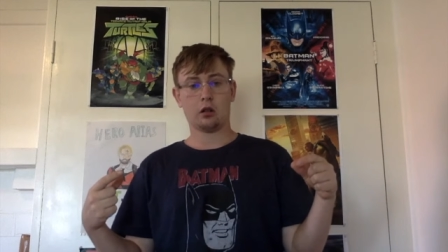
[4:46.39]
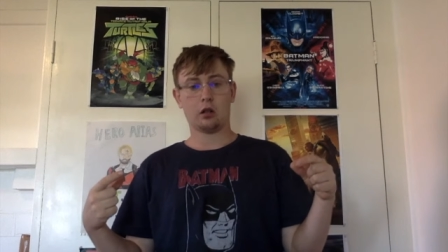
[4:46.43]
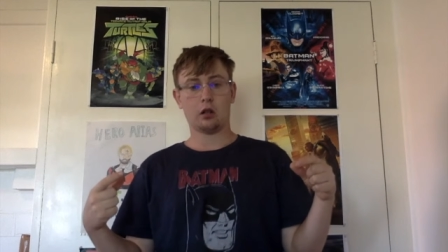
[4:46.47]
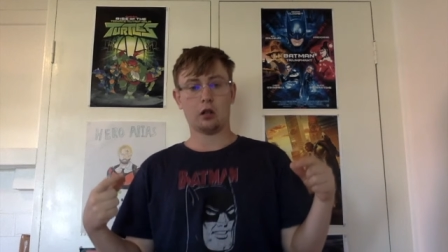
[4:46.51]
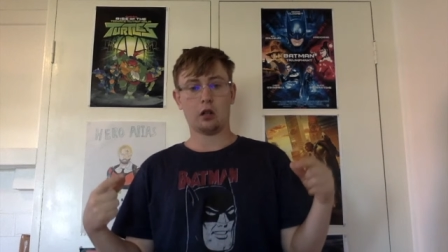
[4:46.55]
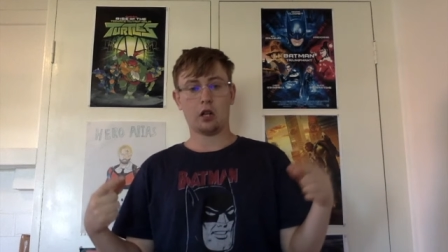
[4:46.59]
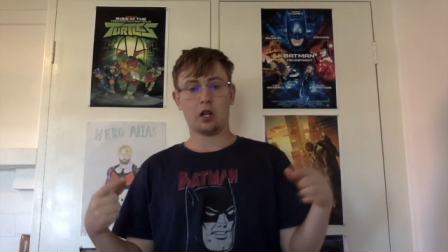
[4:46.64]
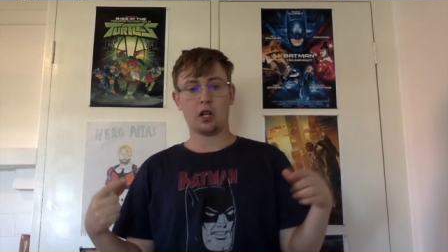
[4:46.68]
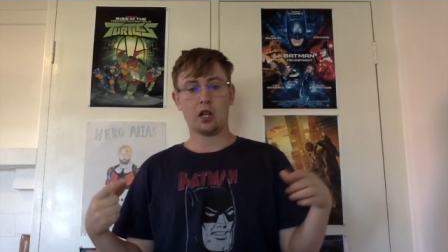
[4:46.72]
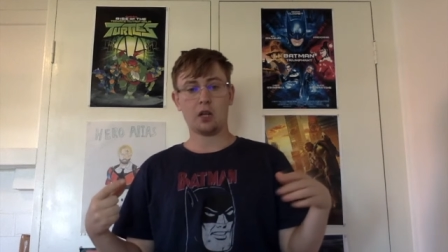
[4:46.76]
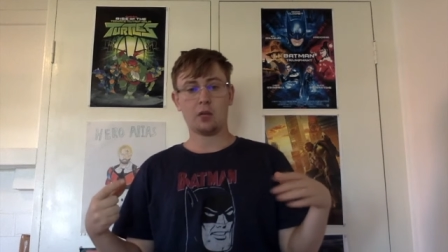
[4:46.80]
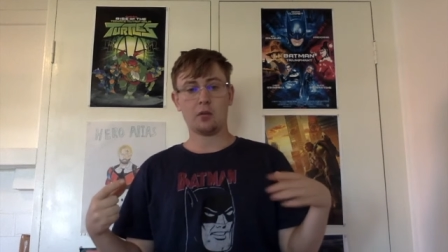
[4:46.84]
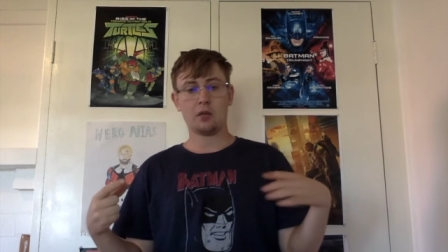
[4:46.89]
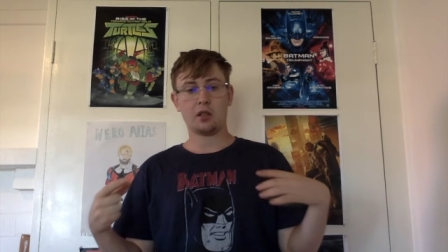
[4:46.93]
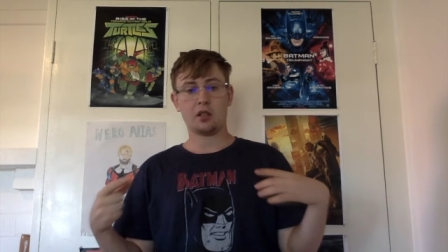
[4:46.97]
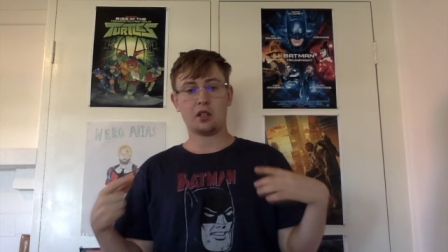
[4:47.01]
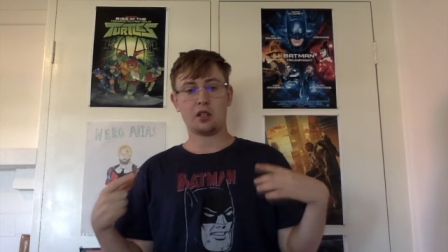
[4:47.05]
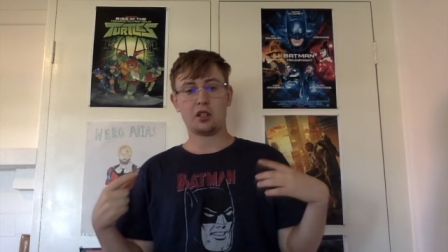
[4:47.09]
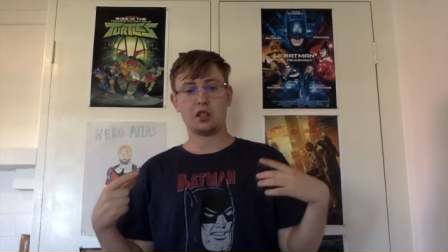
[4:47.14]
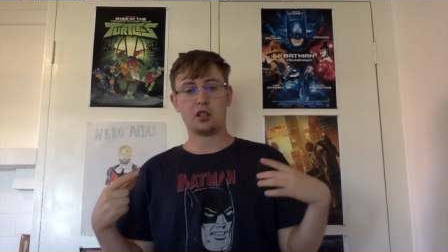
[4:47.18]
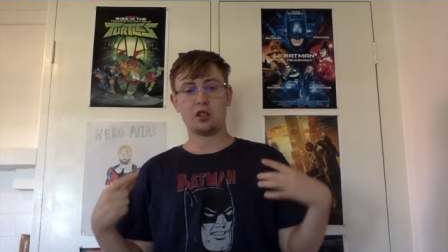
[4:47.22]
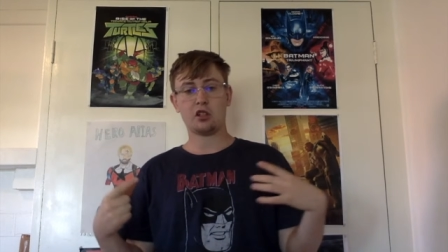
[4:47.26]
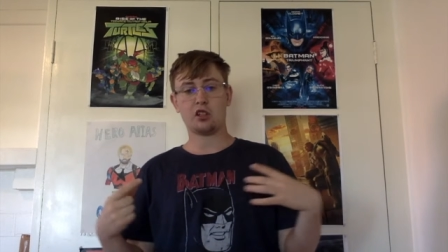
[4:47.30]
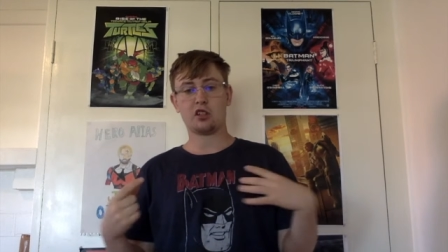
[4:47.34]
I am a
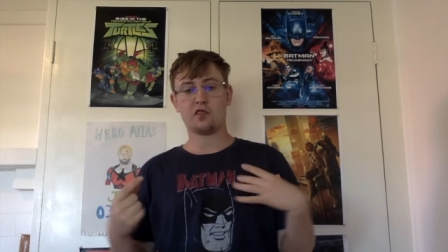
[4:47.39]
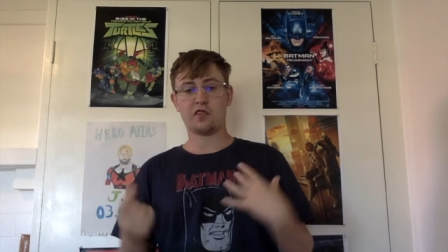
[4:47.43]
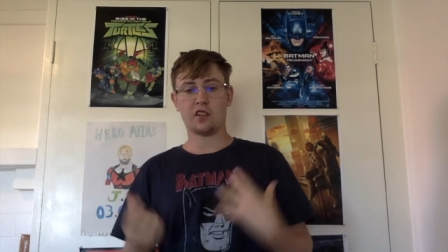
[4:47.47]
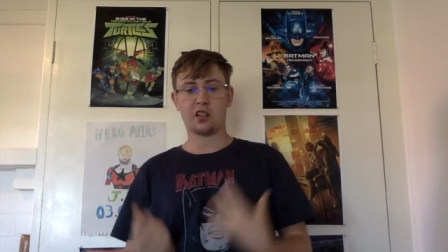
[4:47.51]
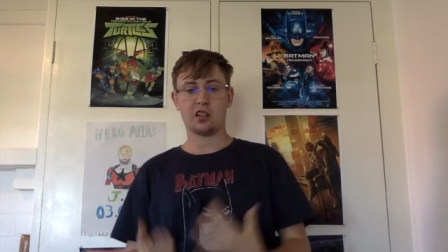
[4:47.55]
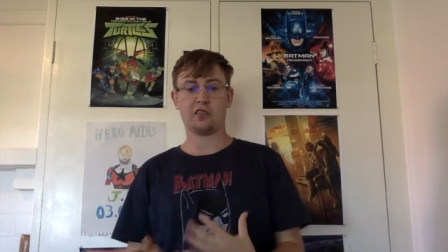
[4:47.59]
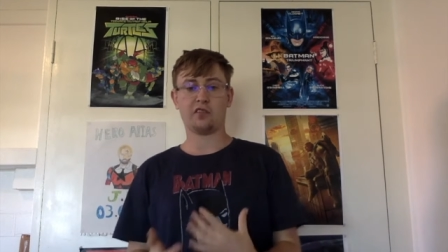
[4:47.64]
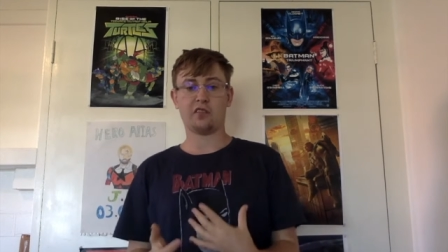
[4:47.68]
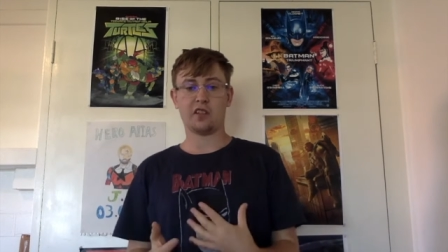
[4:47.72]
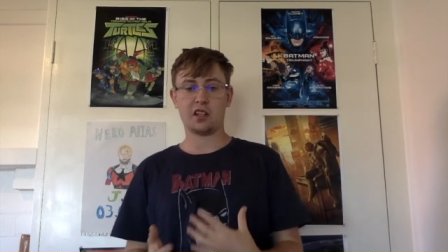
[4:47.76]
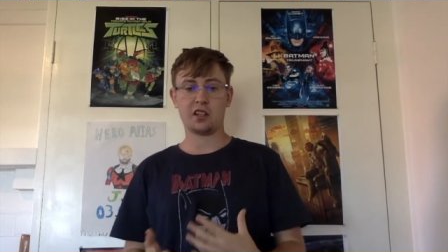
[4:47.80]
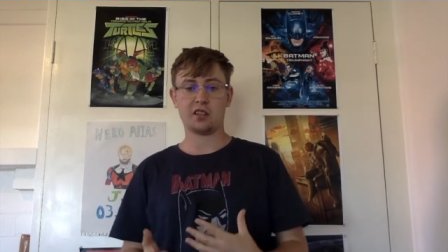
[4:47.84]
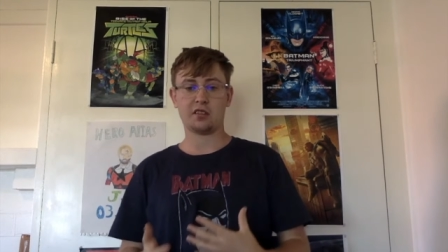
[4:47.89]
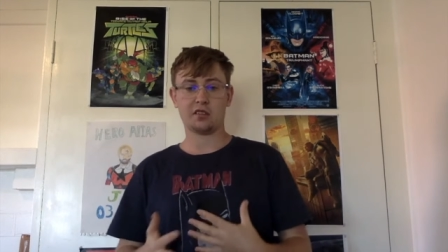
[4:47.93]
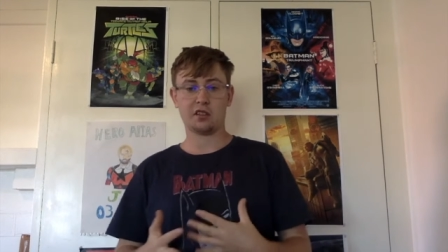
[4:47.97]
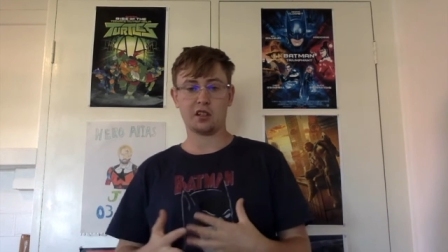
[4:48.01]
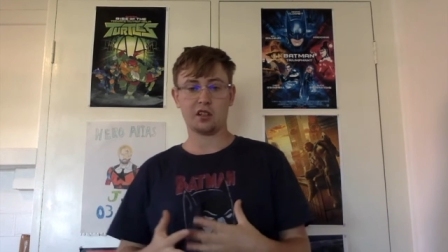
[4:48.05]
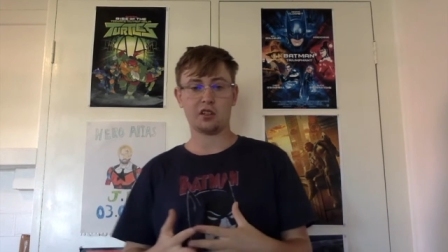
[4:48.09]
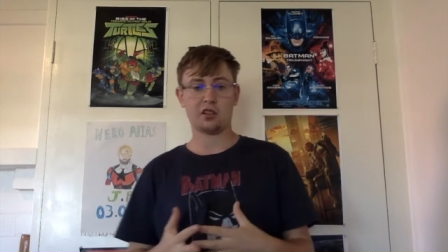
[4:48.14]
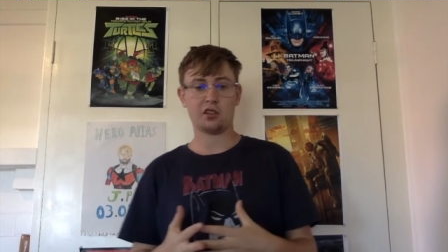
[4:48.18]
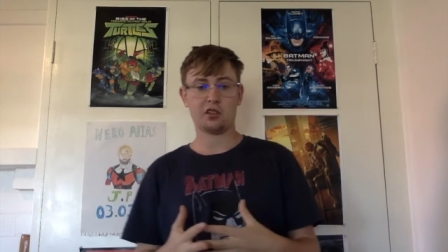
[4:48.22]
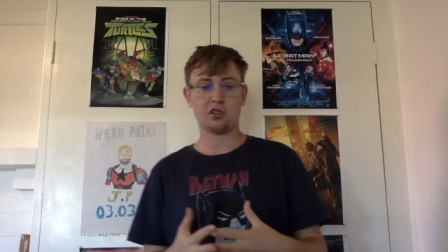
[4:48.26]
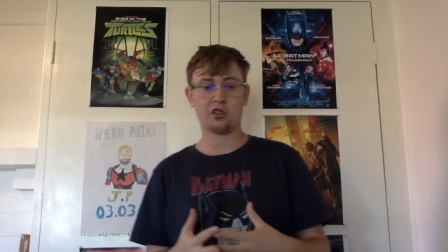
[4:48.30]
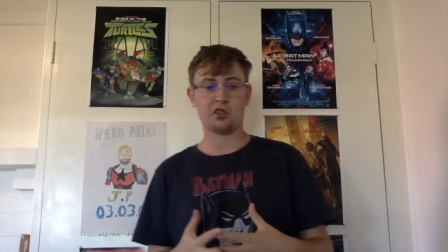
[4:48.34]
huge fan of Heath
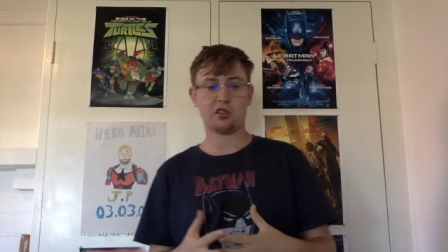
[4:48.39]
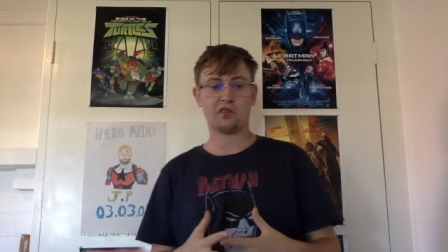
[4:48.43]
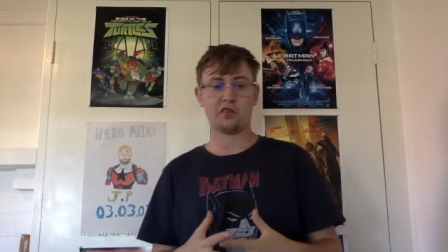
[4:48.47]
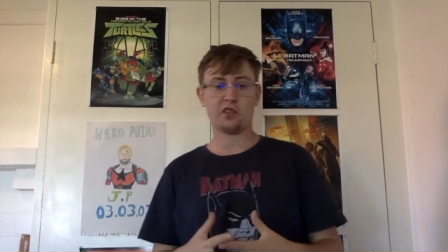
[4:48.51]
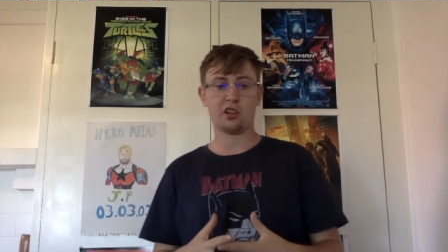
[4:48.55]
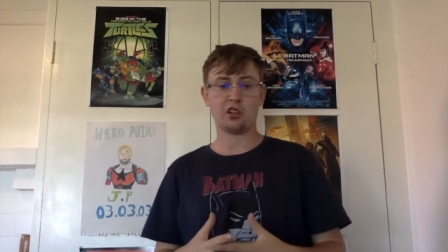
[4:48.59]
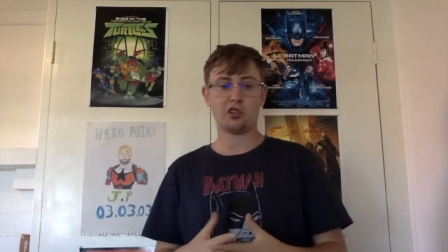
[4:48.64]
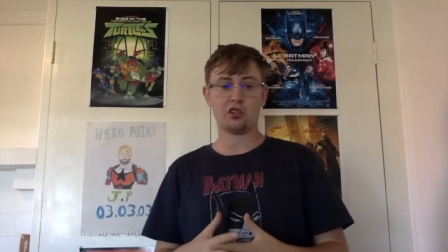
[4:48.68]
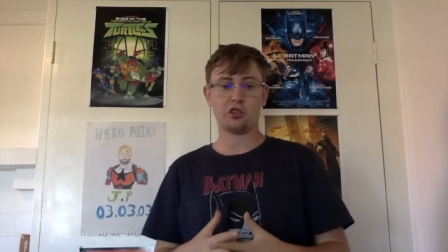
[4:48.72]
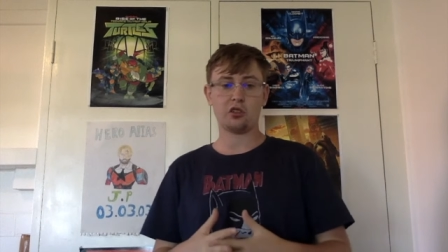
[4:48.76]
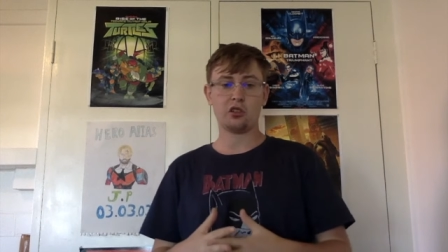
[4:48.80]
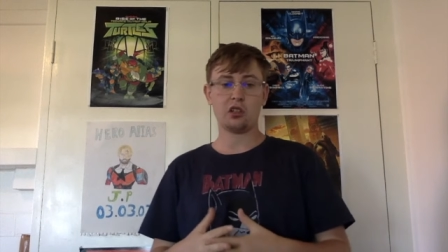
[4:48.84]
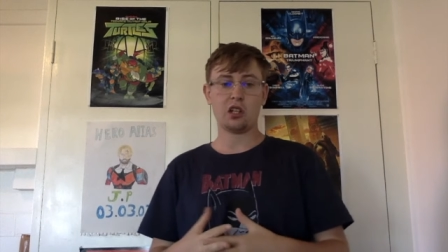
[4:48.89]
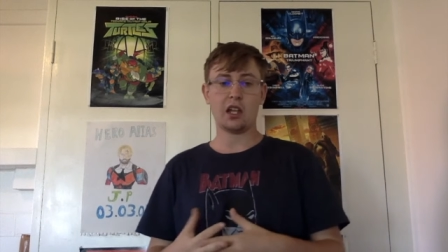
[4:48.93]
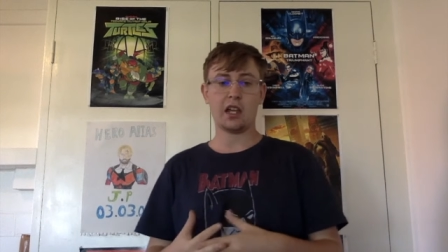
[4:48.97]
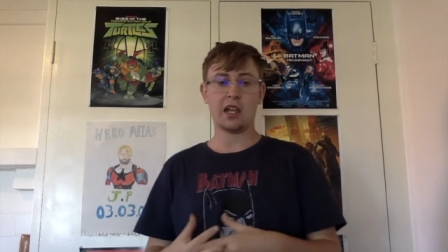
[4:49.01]
Ledger's version,